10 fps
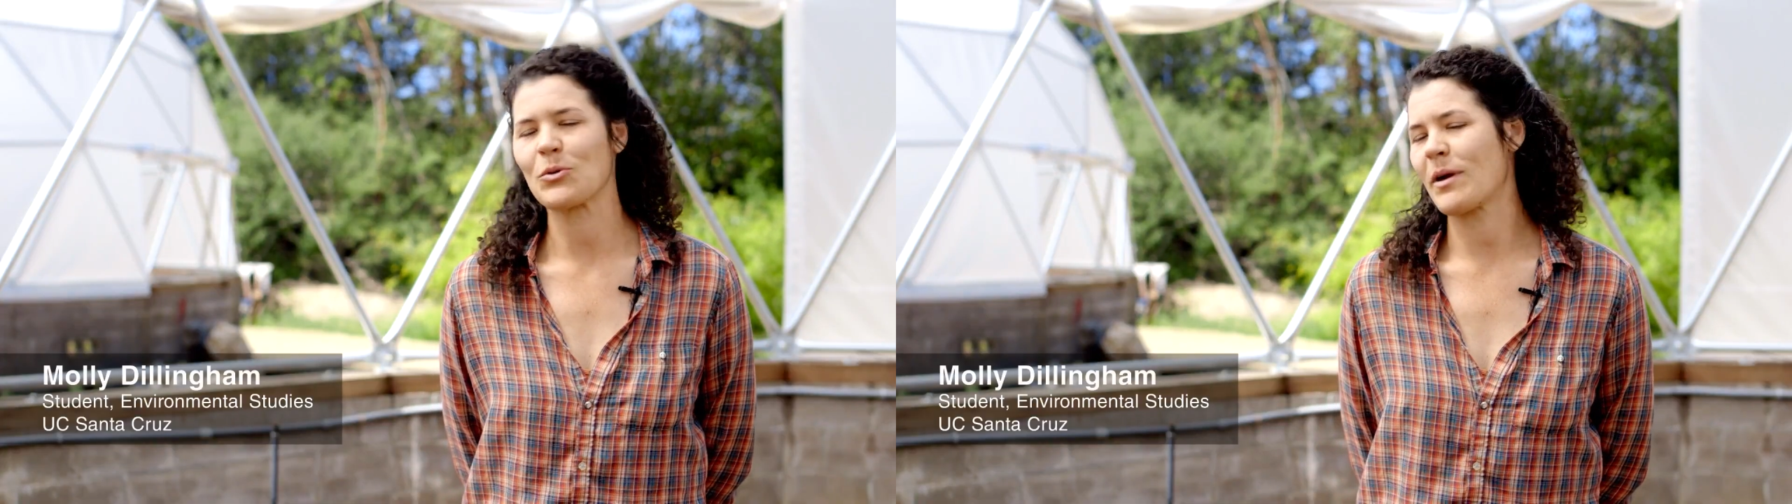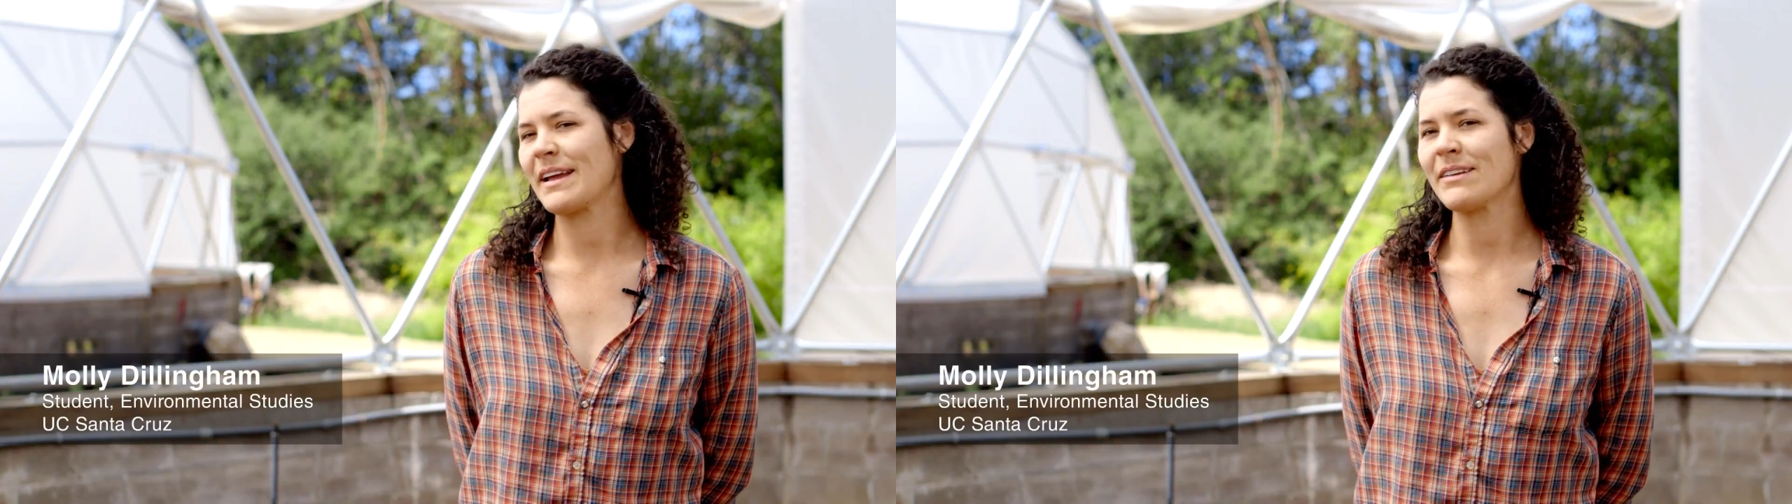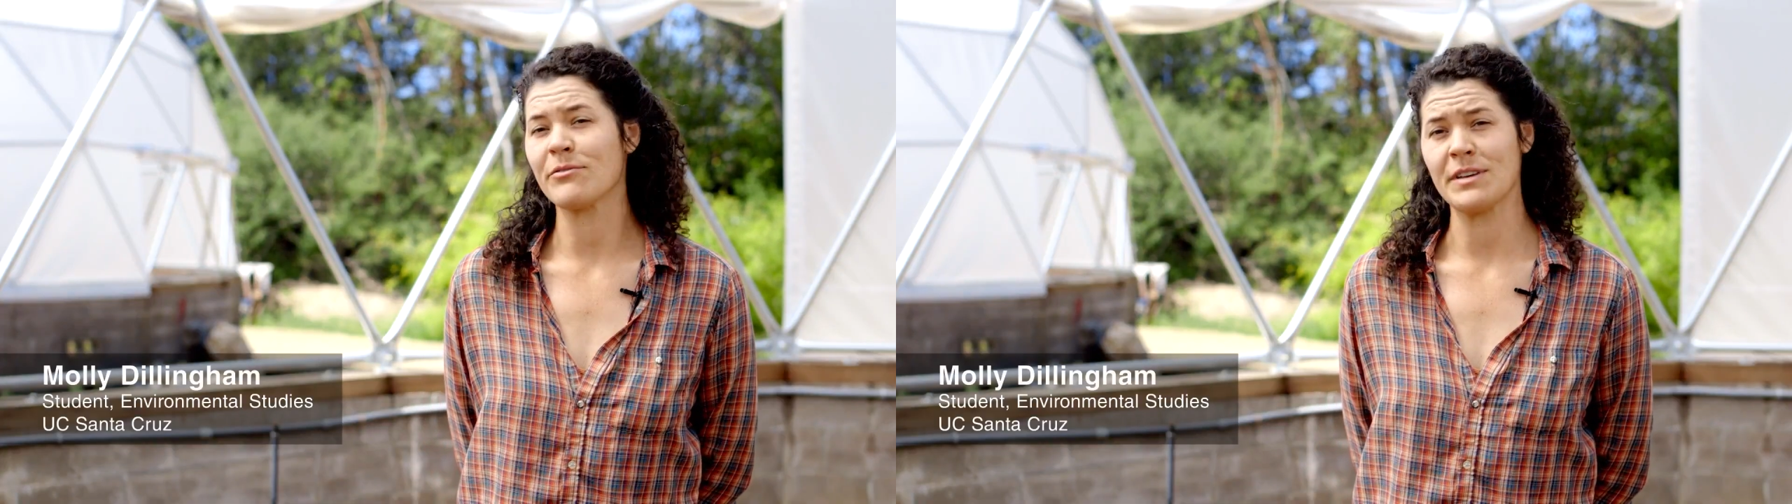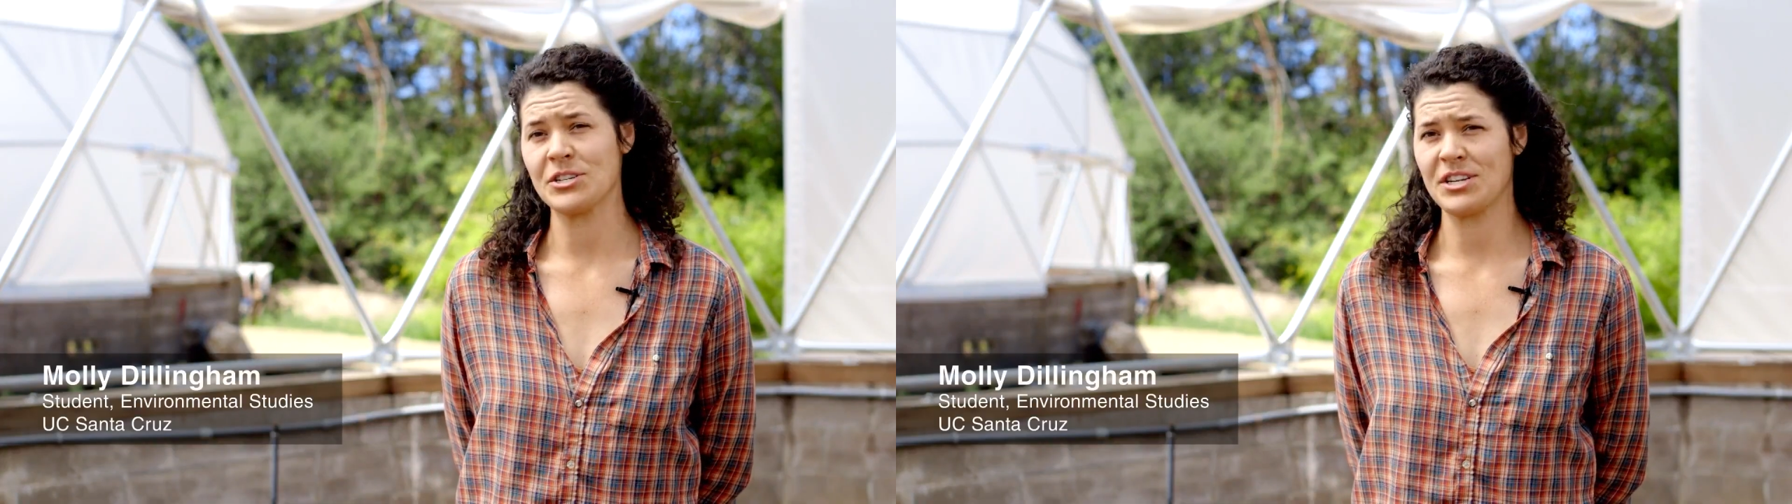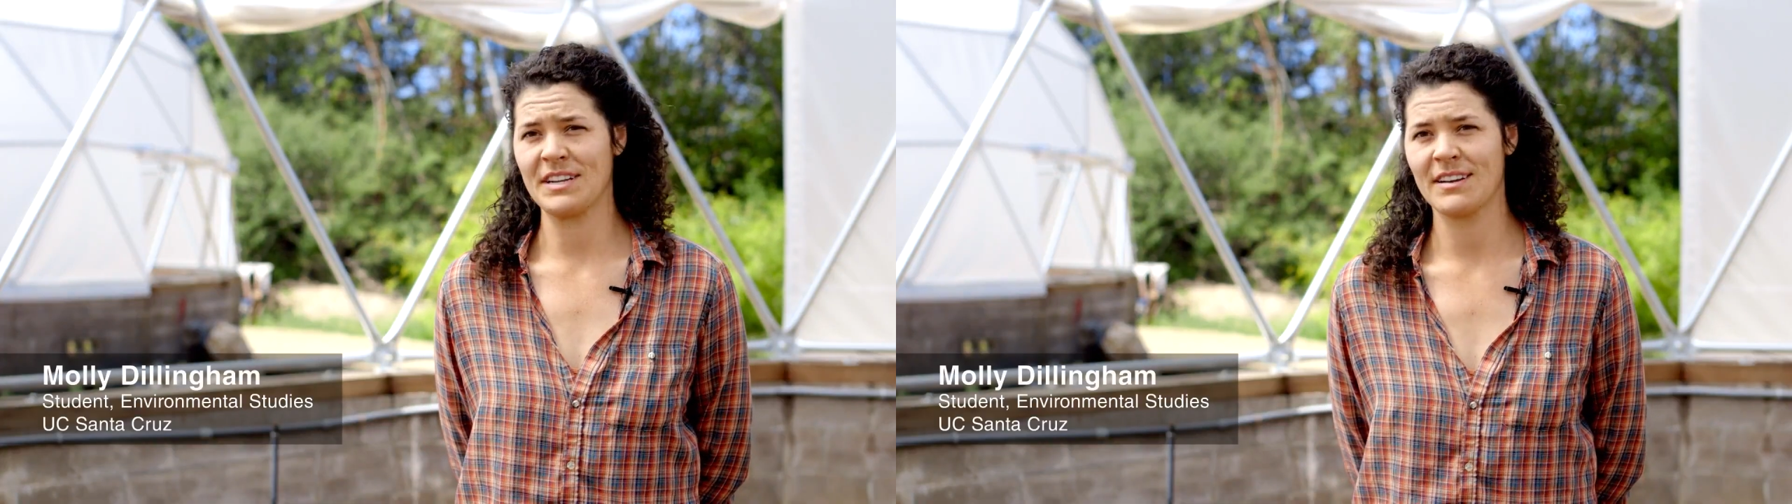great
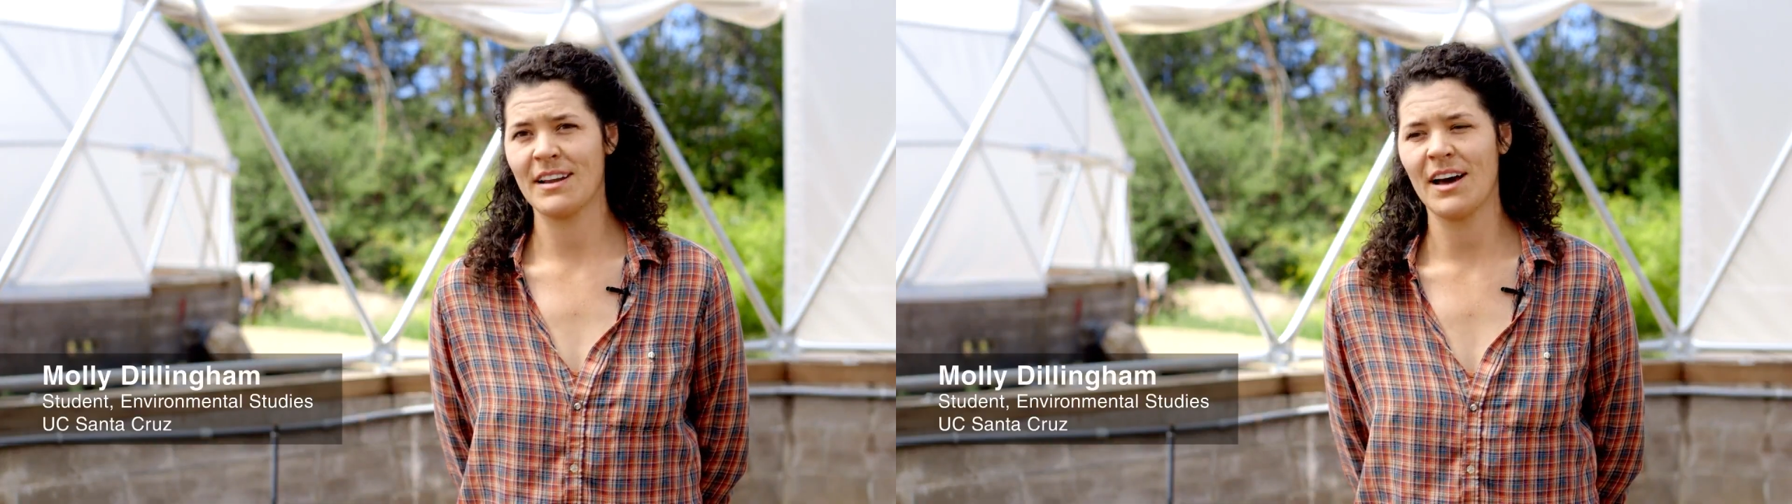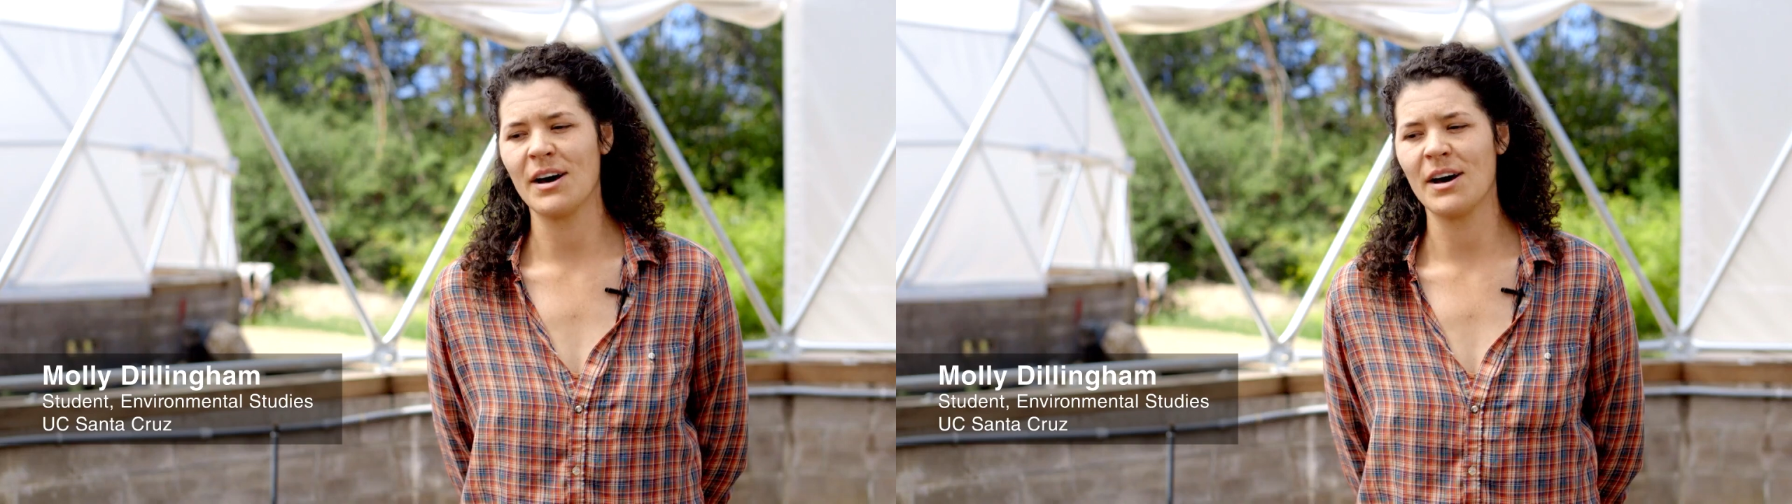vision